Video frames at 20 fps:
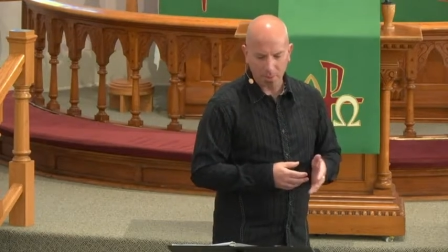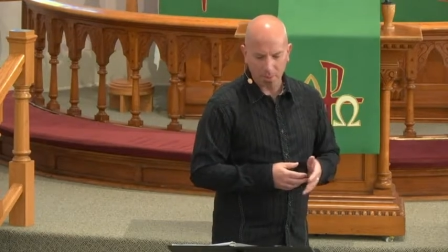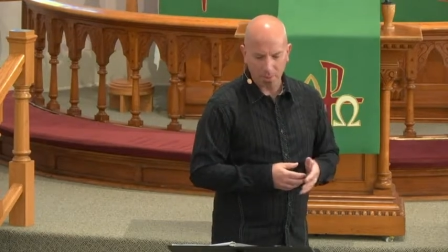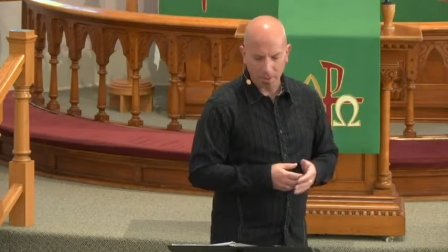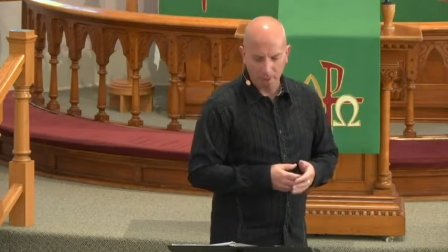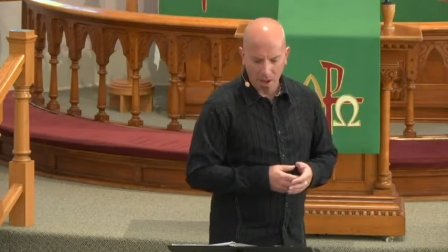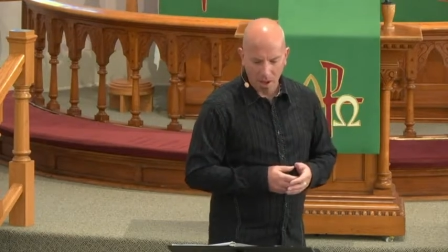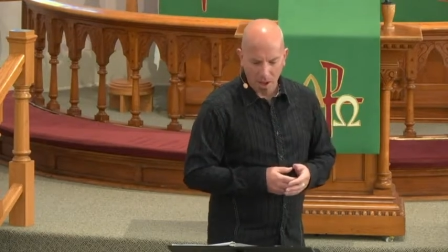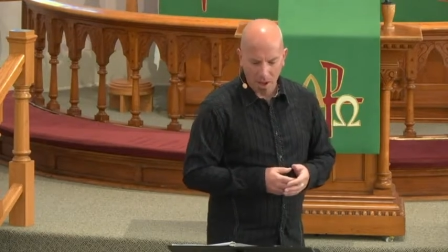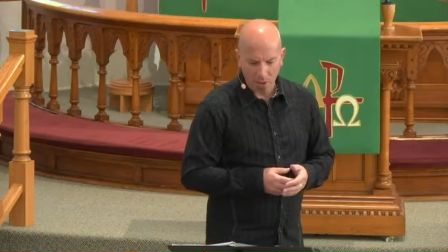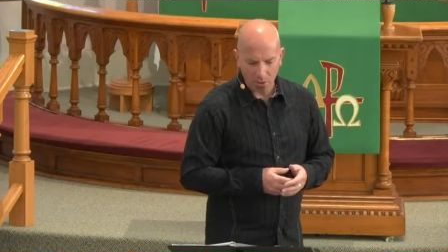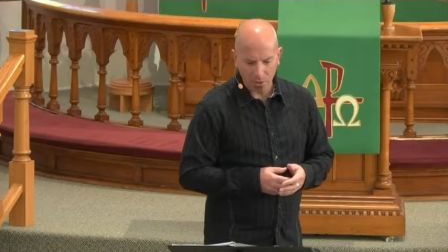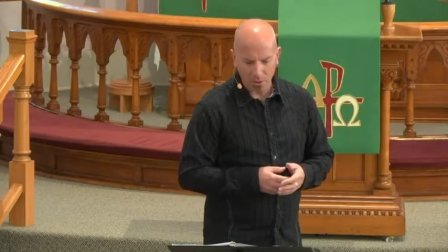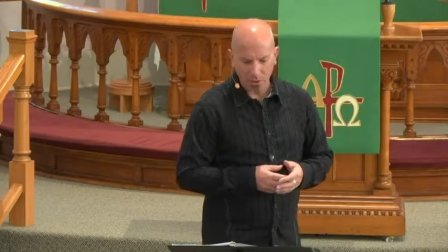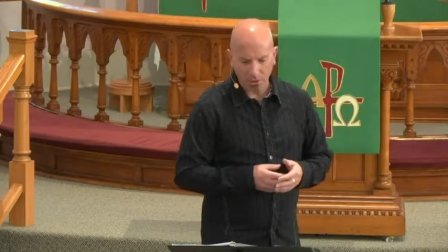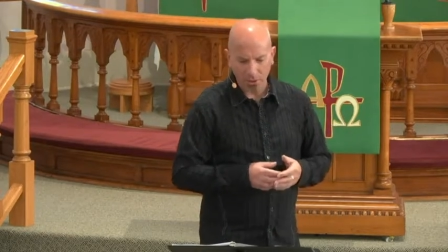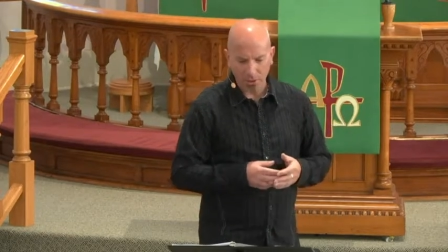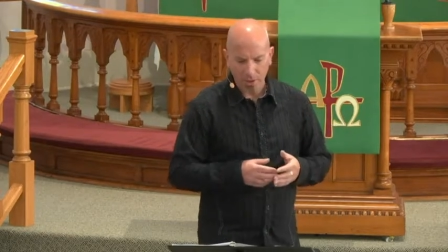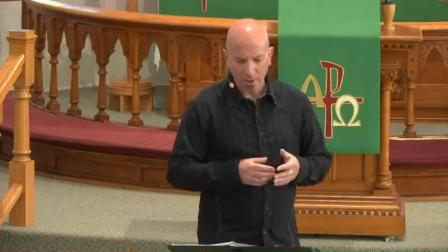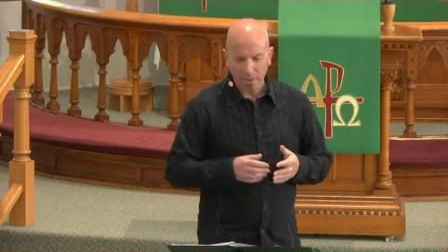but now
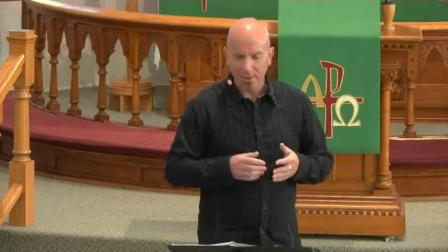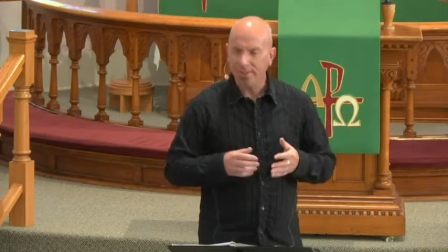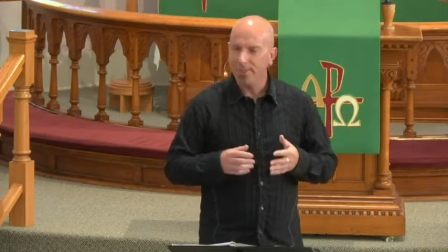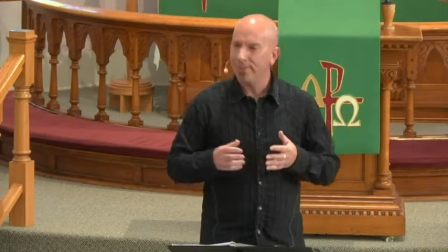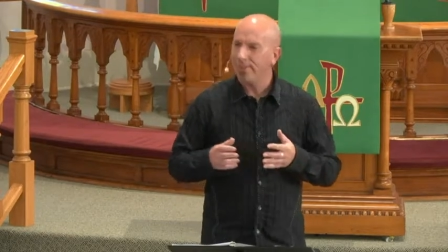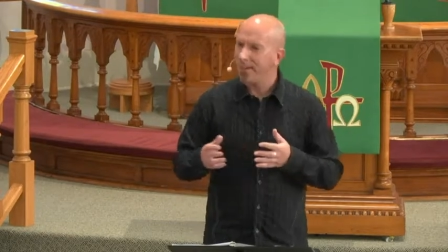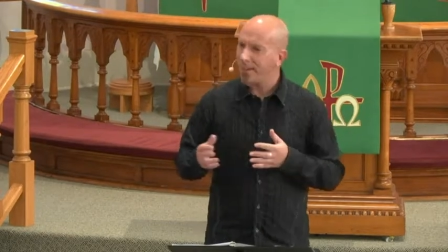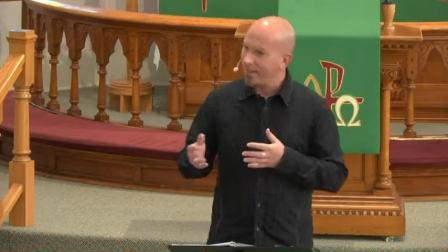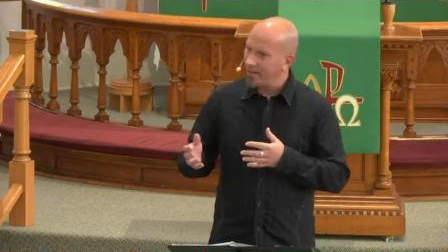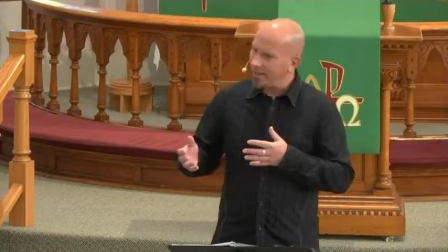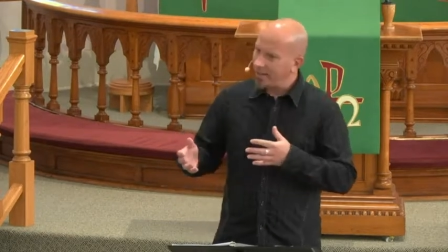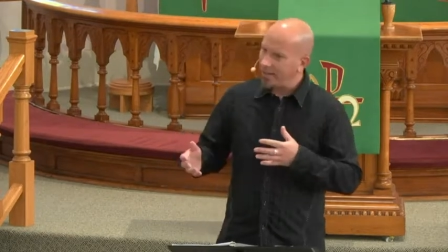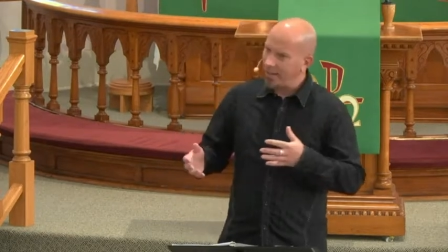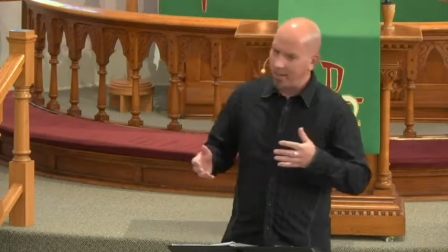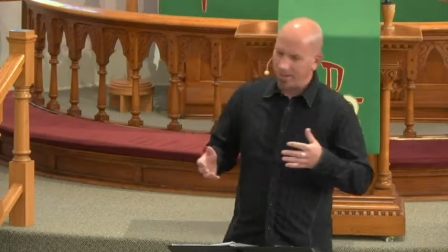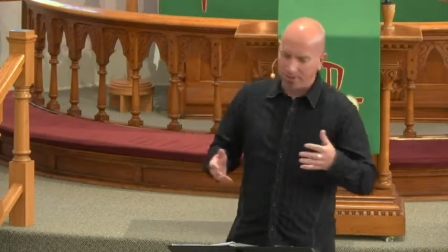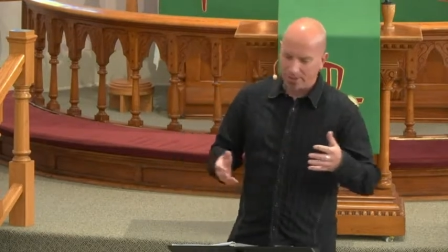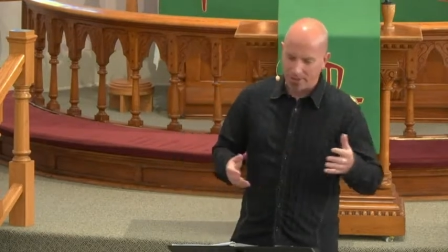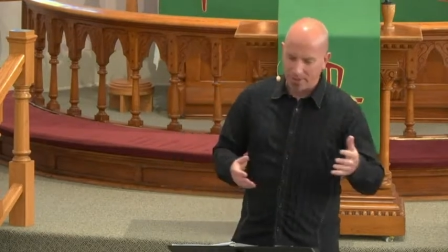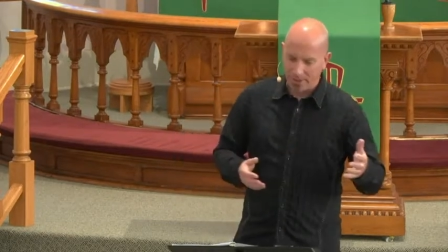you're second
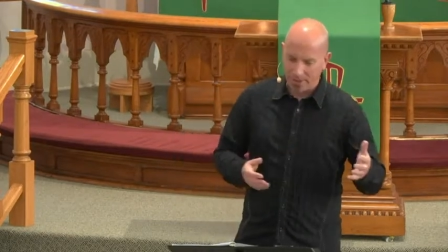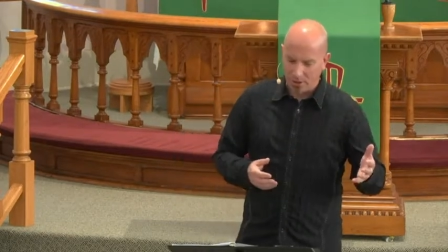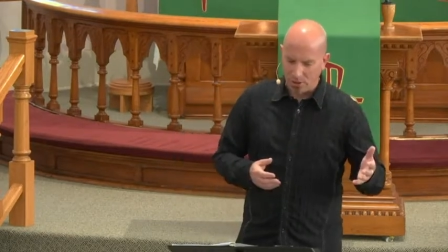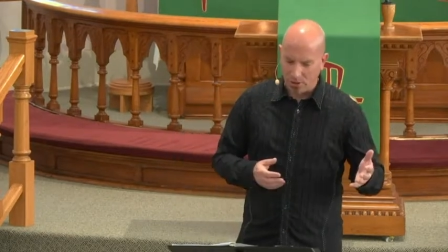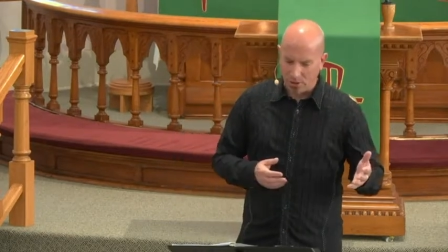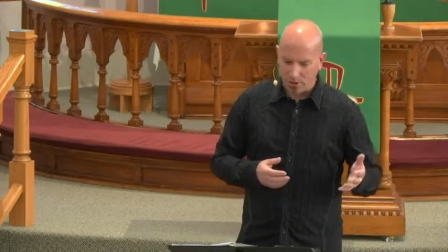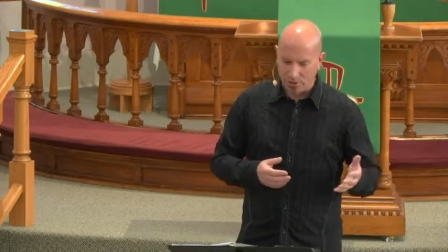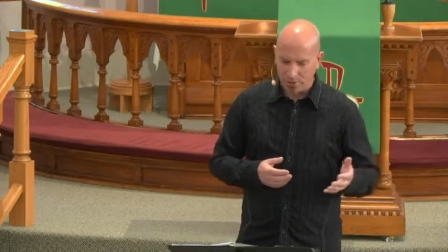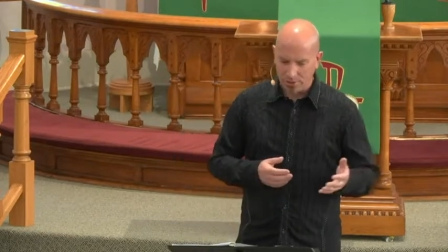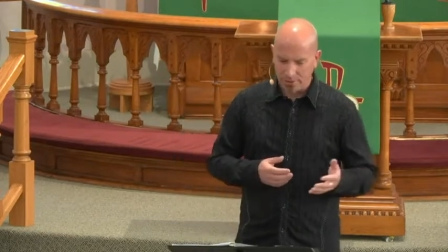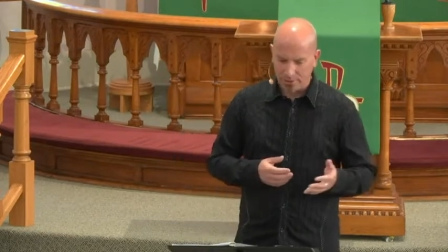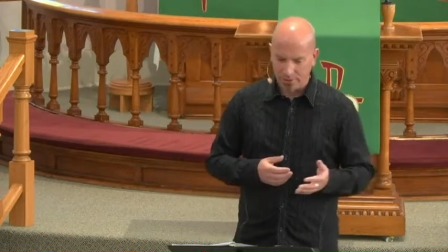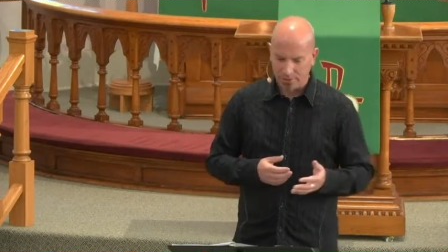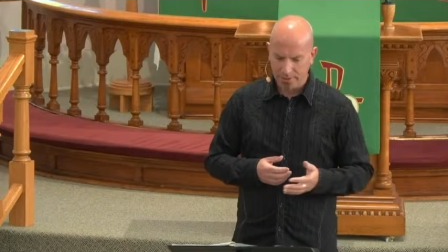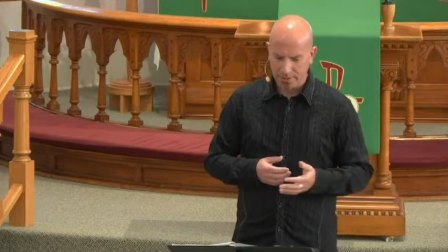guessing it all.